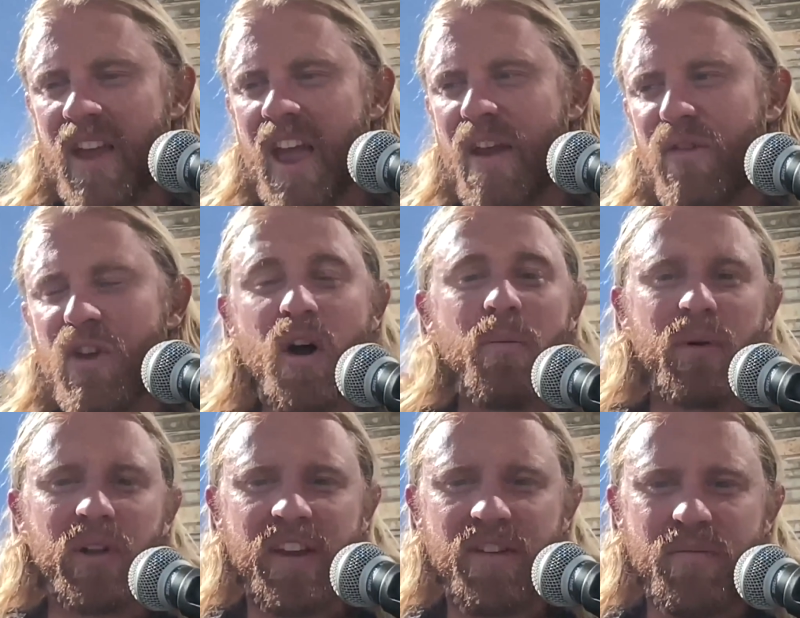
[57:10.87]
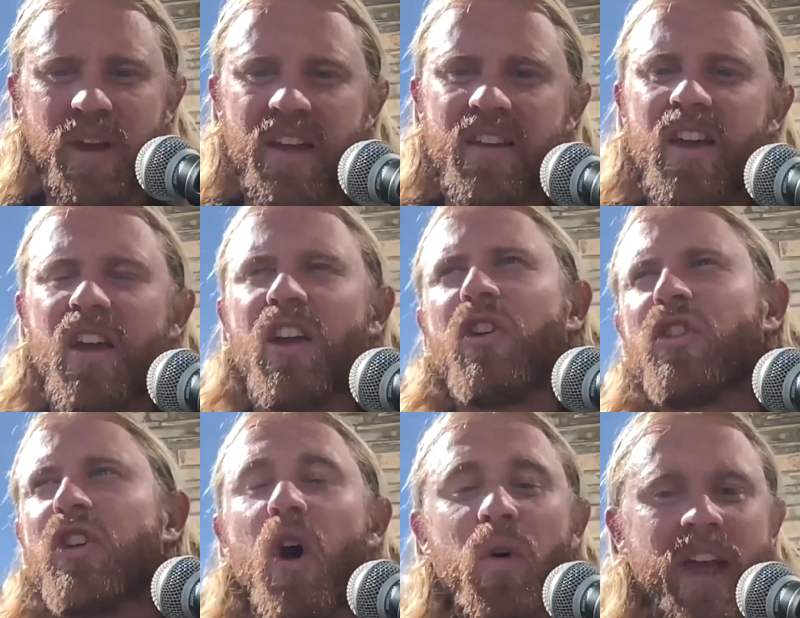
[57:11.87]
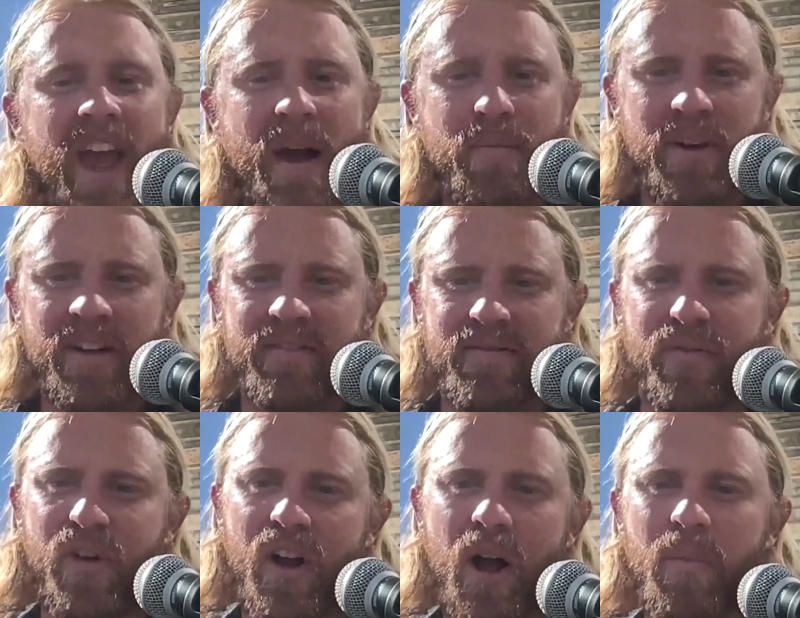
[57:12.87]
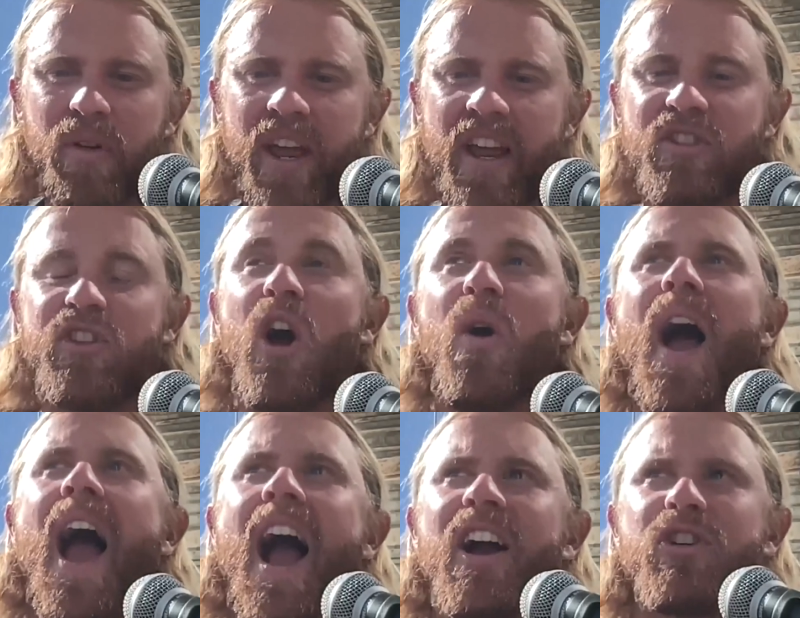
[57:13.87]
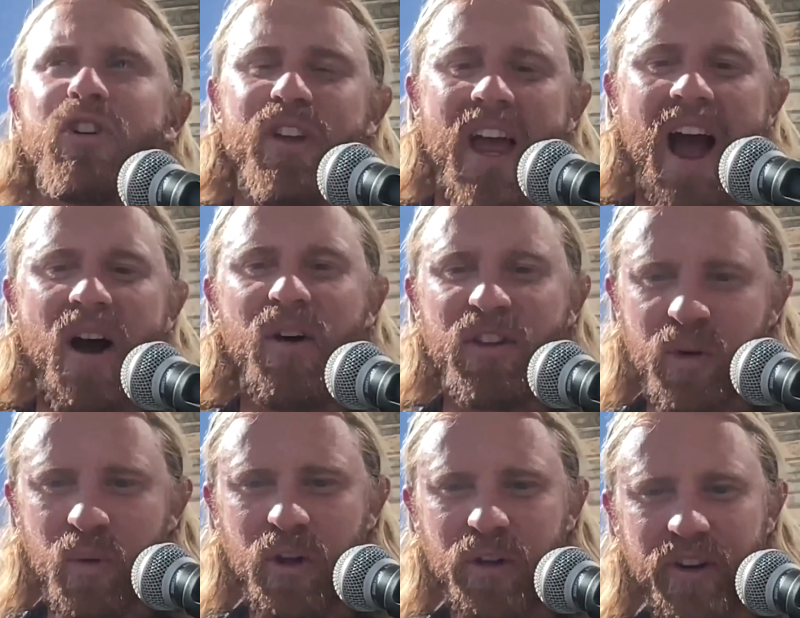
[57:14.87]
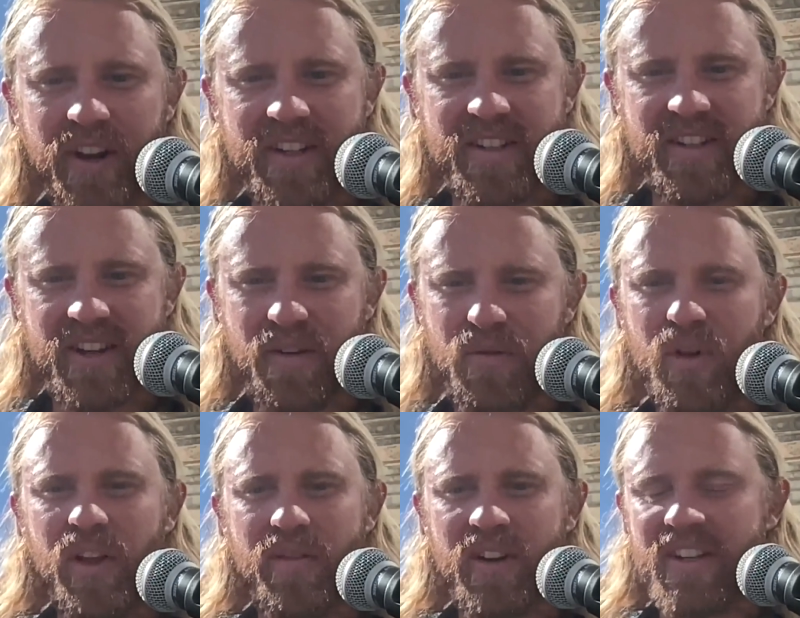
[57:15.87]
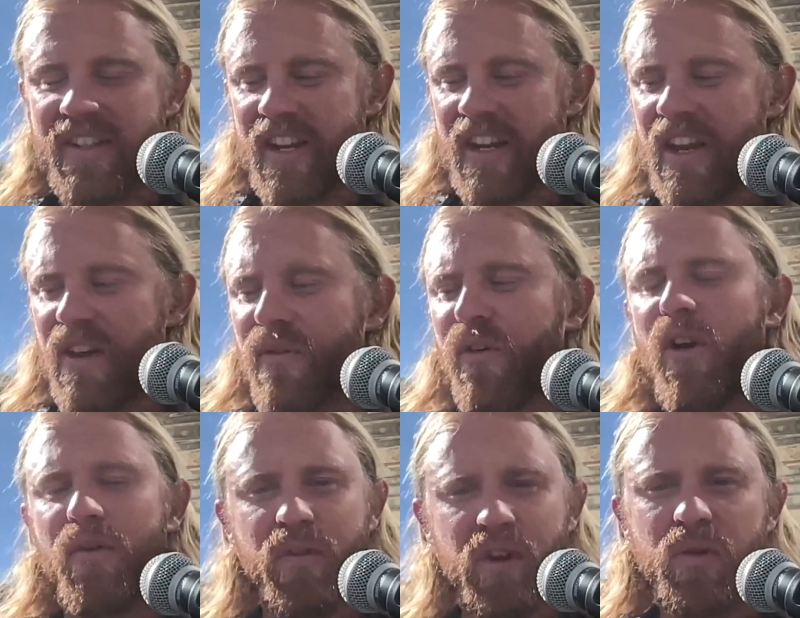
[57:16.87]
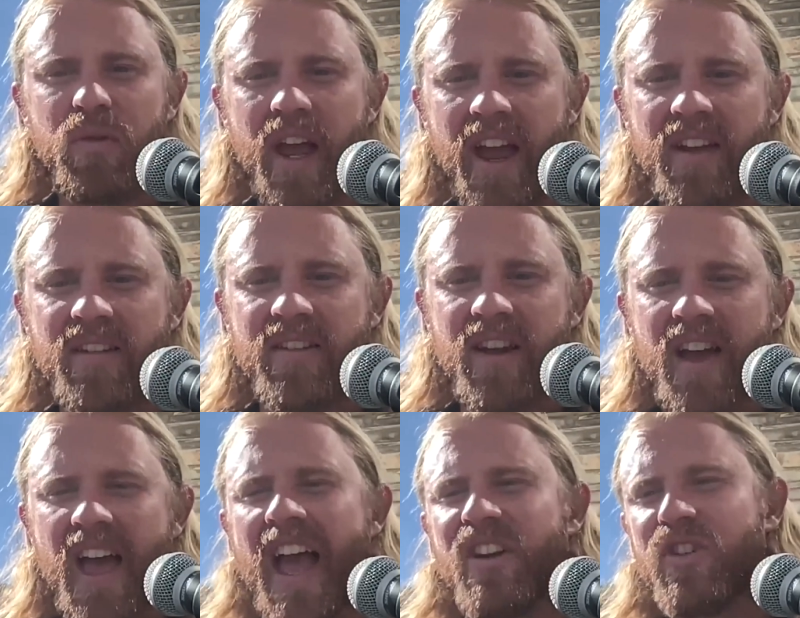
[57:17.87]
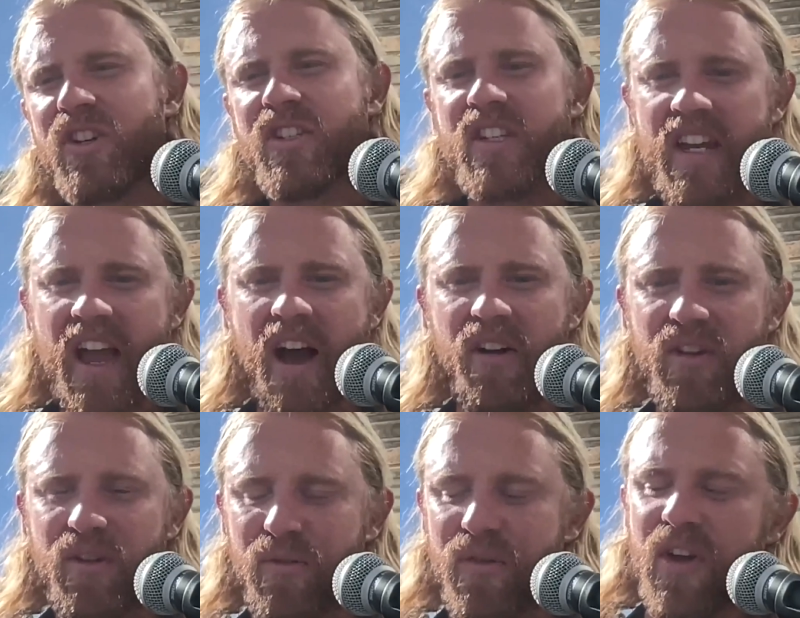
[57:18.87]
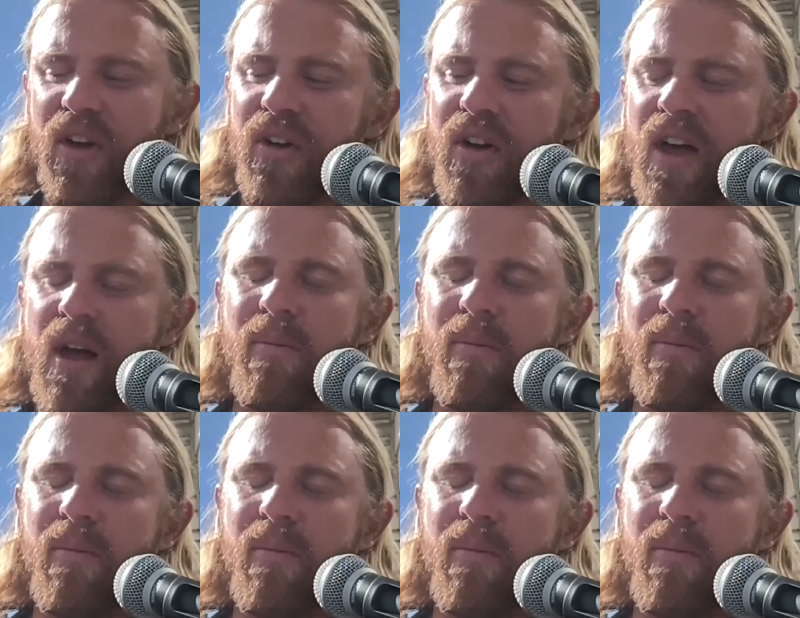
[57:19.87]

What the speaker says: If you don't believe me, go camping for a couple of days. Go actually out in the wilderness if you live in a city for a few days and just see how you feel.